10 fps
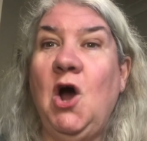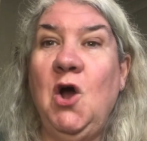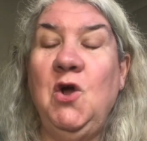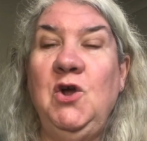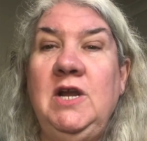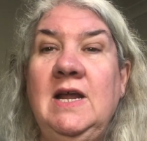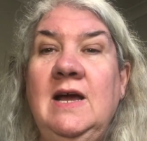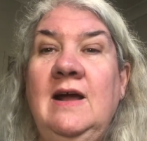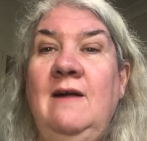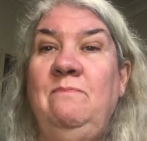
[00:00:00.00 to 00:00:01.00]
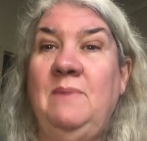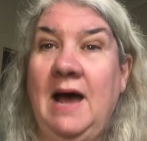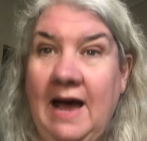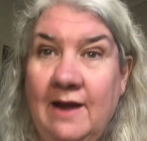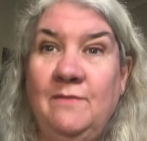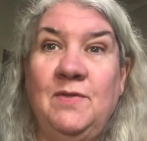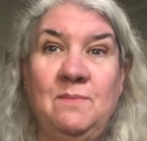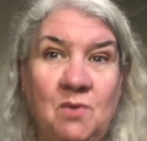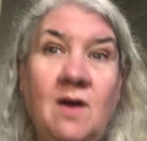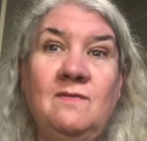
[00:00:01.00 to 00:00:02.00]
own part of the
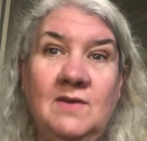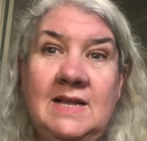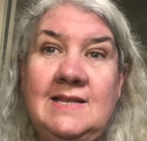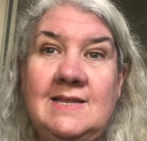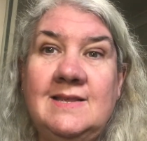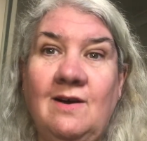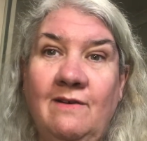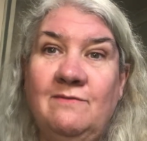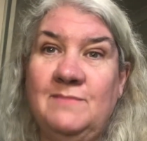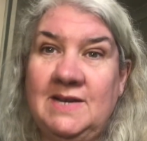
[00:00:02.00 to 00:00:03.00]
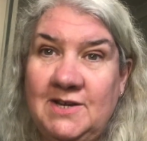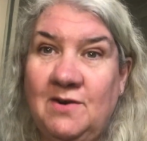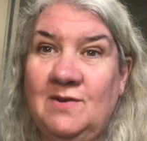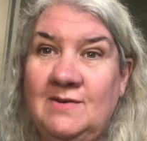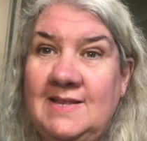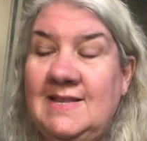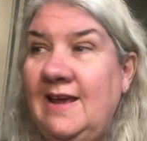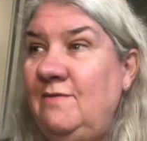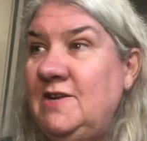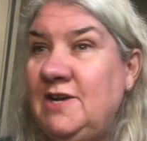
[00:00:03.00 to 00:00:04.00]
profits of McDonald's. So
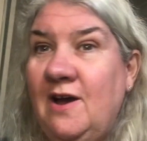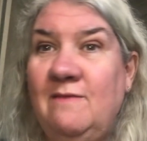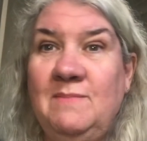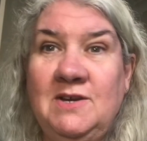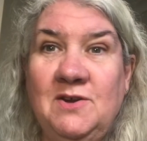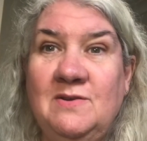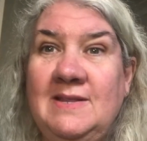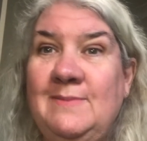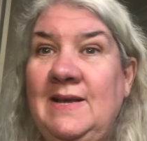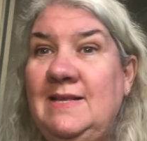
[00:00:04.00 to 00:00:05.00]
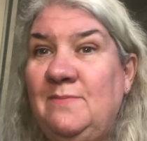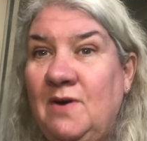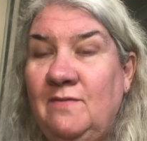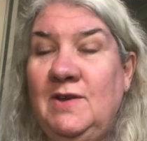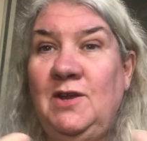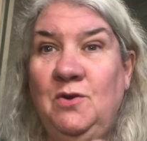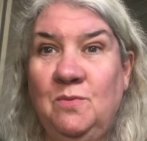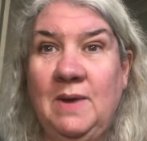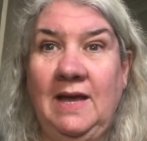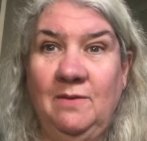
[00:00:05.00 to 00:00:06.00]
every time McDonald's makes a profit,
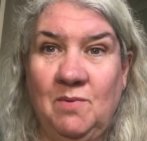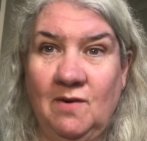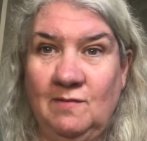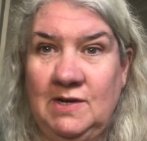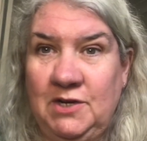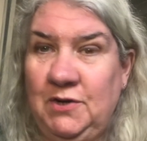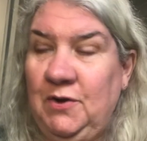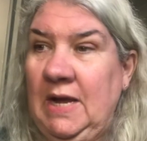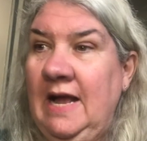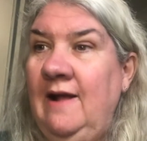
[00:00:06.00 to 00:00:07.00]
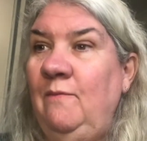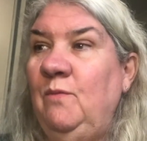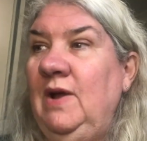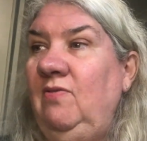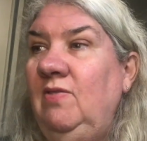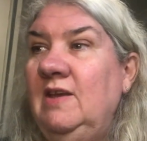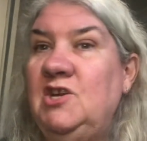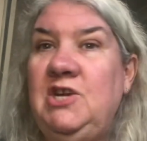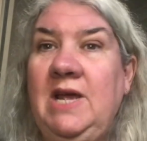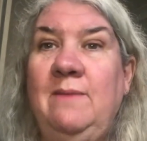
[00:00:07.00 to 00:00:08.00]
you'll make a profit too. When the
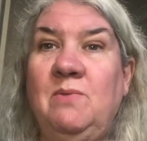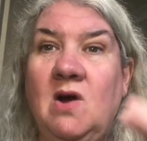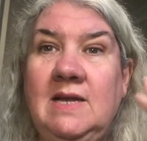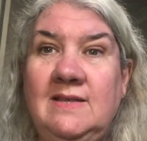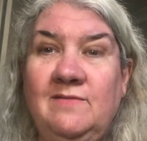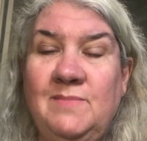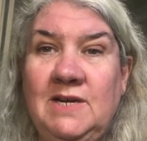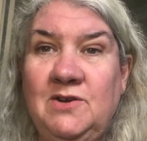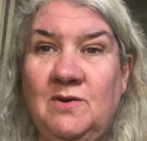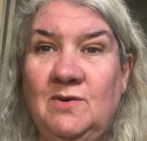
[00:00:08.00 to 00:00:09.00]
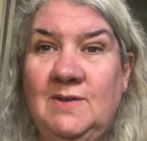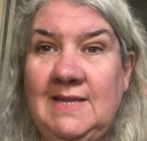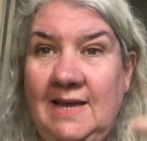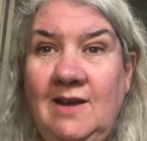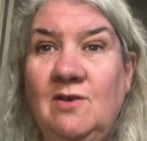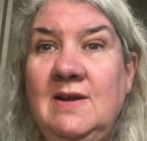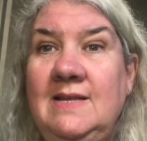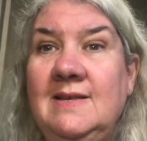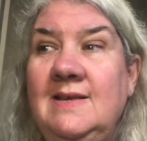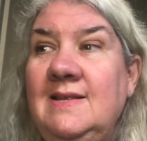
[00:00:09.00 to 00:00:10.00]
share price of McDonald's
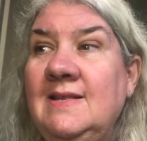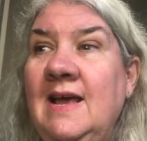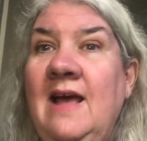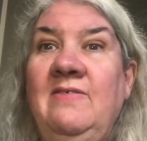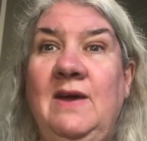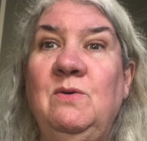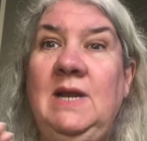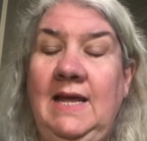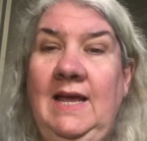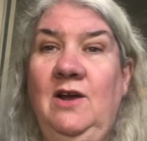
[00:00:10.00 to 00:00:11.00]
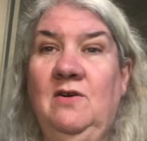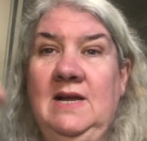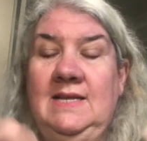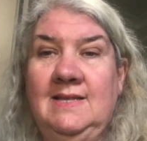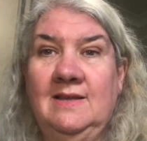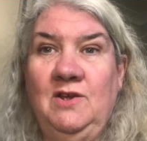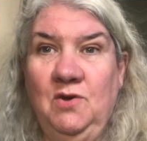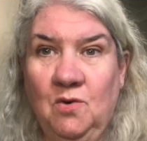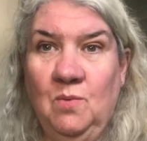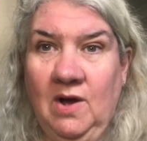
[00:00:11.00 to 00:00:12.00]
increases, that will increase
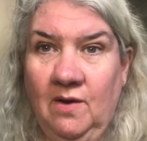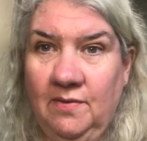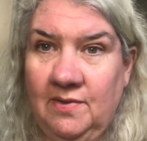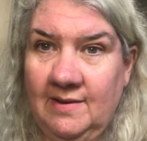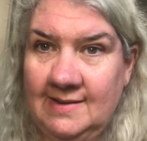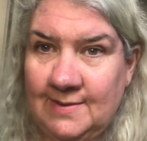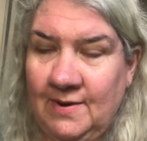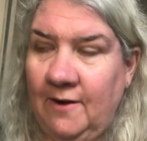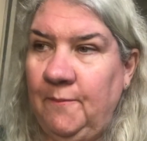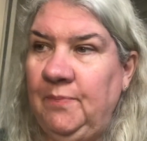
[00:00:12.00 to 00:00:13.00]
your wealth as well.